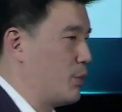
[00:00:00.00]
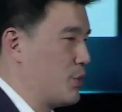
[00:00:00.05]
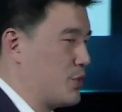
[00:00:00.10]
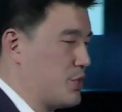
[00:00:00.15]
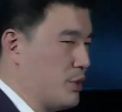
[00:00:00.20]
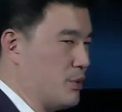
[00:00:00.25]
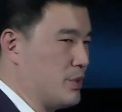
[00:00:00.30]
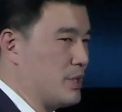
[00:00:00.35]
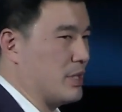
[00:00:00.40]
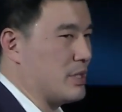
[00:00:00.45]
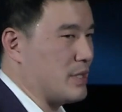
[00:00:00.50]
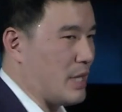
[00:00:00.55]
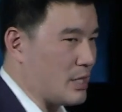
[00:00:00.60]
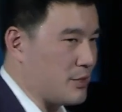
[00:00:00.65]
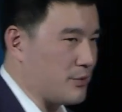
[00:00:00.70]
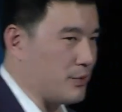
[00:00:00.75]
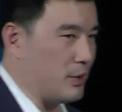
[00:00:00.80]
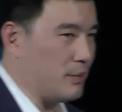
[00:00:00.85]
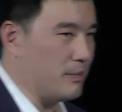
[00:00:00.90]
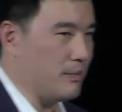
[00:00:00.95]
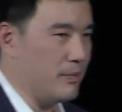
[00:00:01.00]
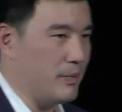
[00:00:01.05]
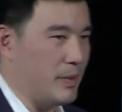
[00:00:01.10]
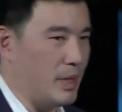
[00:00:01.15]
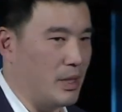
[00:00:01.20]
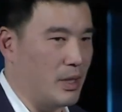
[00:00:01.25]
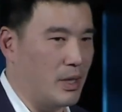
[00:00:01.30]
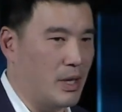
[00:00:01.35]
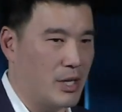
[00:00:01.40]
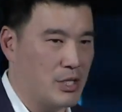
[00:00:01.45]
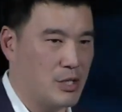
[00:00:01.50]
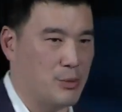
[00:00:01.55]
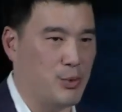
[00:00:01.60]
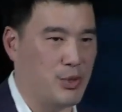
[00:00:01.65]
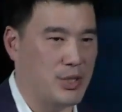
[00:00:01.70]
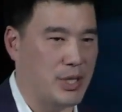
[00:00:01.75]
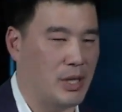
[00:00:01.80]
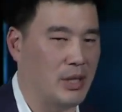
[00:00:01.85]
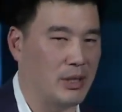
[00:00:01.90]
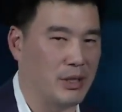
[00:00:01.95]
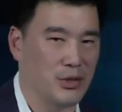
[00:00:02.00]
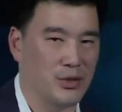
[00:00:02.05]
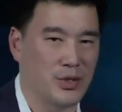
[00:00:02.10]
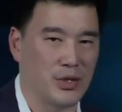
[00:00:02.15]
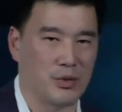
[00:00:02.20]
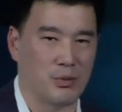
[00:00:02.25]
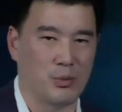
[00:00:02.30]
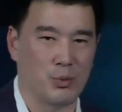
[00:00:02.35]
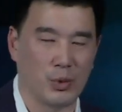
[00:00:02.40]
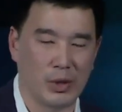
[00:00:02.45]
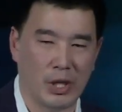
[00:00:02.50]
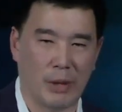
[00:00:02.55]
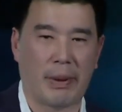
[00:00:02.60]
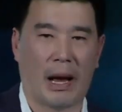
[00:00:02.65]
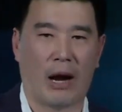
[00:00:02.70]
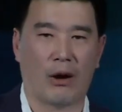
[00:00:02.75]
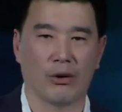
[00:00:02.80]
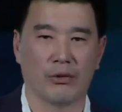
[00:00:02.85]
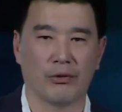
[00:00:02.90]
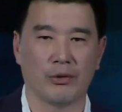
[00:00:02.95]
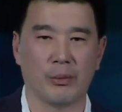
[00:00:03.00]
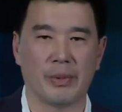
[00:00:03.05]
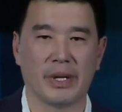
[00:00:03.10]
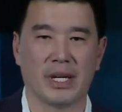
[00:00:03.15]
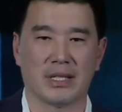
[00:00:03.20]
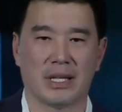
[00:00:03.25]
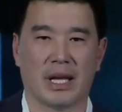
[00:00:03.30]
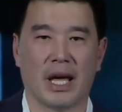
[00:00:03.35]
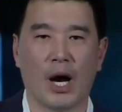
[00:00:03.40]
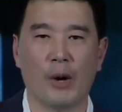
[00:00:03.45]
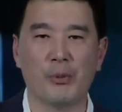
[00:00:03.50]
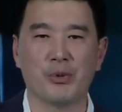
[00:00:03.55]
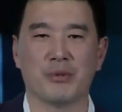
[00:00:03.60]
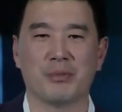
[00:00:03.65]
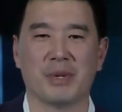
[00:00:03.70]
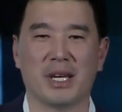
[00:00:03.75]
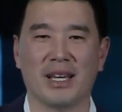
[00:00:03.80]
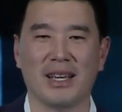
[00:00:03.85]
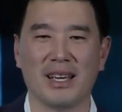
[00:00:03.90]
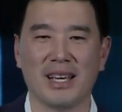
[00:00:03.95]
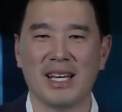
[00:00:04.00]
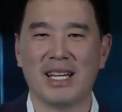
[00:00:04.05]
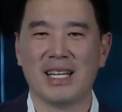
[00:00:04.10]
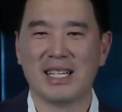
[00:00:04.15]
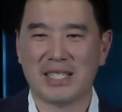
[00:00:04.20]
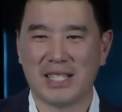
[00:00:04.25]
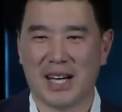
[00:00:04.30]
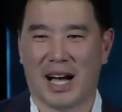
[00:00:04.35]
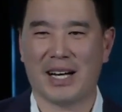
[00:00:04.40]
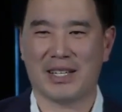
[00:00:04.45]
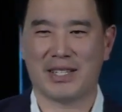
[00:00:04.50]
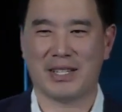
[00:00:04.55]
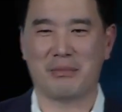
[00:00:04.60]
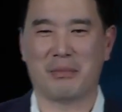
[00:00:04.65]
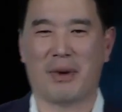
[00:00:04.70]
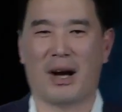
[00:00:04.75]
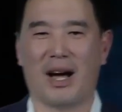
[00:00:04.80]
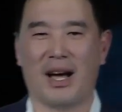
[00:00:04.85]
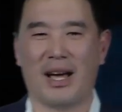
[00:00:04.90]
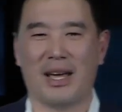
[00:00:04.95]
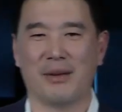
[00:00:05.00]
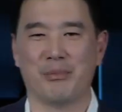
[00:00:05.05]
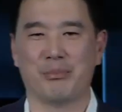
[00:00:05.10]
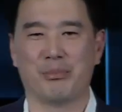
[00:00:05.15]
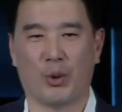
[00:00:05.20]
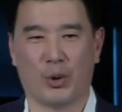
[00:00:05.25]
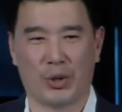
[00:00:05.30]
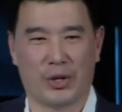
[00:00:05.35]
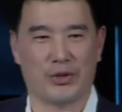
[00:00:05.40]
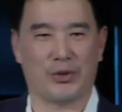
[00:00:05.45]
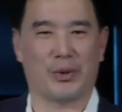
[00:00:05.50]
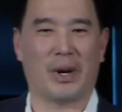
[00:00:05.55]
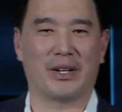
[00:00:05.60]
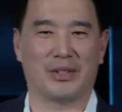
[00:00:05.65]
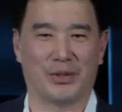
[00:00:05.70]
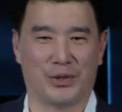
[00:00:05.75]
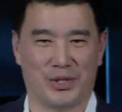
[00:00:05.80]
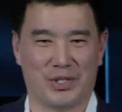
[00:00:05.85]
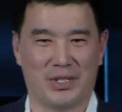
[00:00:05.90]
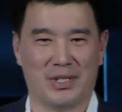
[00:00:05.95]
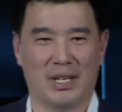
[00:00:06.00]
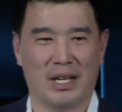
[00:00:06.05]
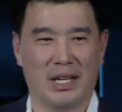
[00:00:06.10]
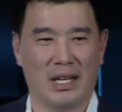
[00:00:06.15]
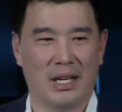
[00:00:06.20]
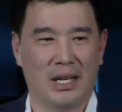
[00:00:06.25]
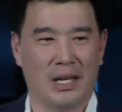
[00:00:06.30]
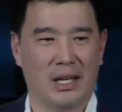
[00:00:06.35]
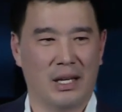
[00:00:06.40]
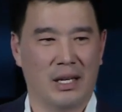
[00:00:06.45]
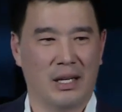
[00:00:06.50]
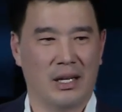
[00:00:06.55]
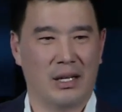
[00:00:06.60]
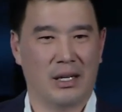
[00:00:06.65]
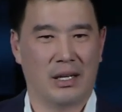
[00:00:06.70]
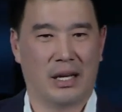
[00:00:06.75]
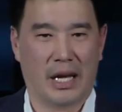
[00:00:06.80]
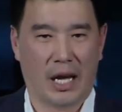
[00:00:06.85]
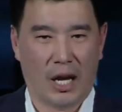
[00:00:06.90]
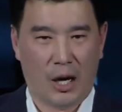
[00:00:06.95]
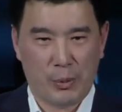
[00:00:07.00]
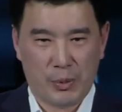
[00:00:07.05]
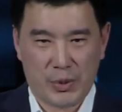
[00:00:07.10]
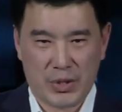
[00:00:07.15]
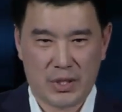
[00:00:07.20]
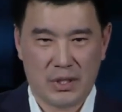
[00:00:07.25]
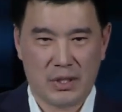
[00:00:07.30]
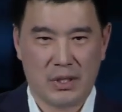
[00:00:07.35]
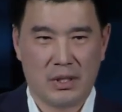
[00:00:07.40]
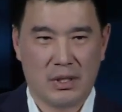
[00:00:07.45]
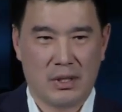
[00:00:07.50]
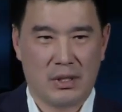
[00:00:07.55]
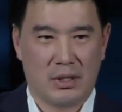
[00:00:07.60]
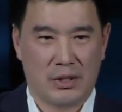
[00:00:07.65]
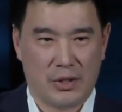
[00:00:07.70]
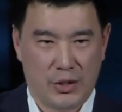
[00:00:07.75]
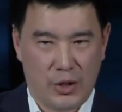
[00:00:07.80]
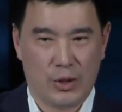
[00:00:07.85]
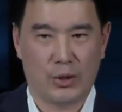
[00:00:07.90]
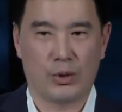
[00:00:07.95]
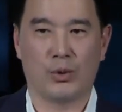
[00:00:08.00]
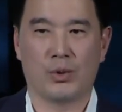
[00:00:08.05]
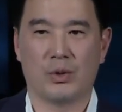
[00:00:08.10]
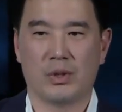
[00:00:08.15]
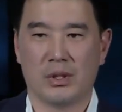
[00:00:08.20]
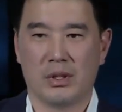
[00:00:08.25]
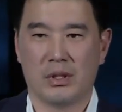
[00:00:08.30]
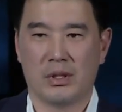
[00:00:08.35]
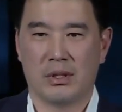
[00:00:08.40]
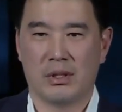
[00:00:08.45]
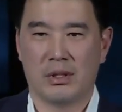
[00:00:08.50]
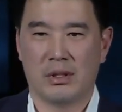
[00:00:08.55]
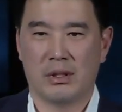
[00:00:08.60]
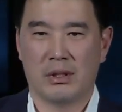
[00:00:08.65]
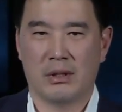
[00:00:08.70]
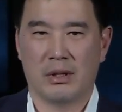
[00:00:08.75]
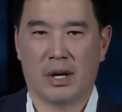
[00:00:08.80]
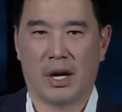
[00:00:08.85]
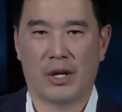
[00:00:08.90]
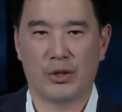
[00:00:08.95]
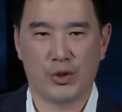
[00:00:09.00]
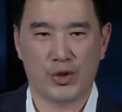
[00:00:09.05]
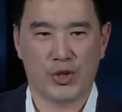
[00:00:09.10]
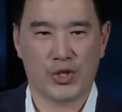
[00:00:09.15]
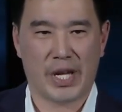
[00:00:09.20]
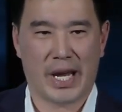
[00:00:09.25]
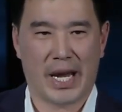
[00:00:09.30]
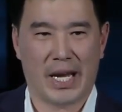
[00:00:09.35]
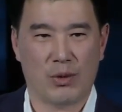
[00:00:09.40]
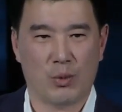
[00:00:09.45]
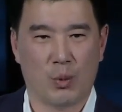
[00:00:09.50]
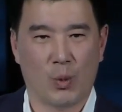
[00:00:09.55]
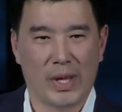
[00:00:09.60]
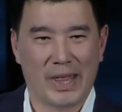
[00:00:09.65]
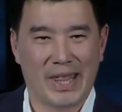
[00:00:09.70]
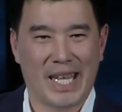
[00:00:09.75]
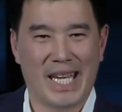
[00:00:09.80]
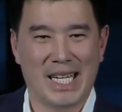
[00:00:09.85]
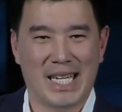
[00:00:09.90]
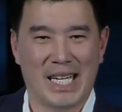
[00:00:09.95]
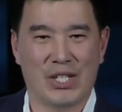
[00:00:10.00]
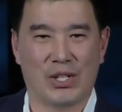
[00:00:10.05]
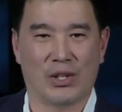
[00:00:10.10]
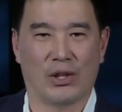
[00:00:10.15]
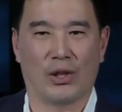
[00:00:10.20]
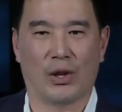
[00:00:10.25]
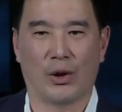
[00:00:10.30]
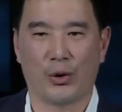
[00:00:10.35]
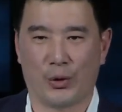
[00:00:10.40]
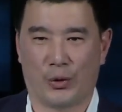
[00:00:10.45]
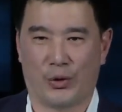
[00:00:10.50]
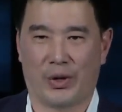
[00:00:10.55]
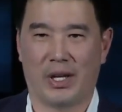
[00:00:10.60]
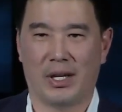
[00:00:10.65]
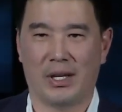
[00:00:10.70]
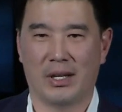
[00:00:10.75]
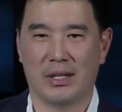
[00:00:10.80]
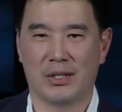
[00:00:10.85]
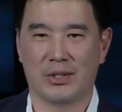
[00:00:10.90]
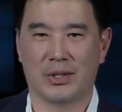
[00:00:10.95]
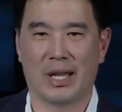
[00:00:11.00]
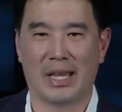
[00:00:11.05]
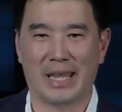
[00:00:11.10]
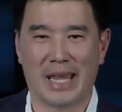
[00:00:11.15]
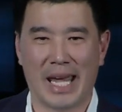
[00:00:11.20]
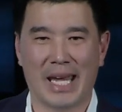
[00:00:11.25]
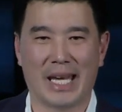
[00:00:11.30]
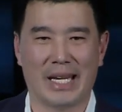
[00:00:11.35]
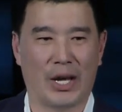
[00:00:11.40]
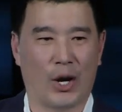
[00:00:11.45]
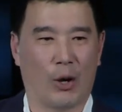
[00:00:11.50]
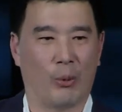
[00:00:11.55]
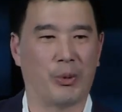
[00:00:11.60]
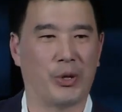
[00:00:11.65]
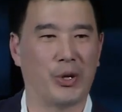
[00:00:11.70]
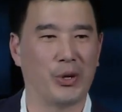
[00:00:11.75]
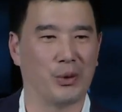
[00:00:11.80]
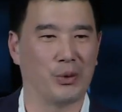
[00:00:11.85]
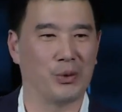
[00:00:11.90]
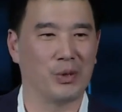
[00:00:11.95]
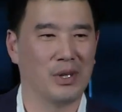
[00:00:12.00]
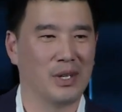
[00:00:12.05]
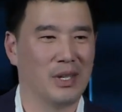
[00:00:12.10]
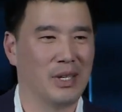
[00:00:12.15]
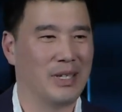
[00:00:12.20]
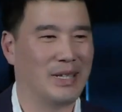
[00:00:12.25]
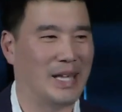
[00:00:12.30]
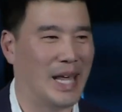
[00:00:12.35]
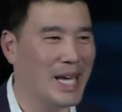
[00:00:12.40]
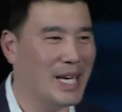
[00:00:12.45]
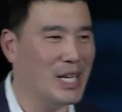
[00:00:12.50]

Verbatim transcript: was so successful. And the customers say, look, this is really powerful because it helps me talk to my board of directors. It helps you understand what they need to learn so that they can help you. They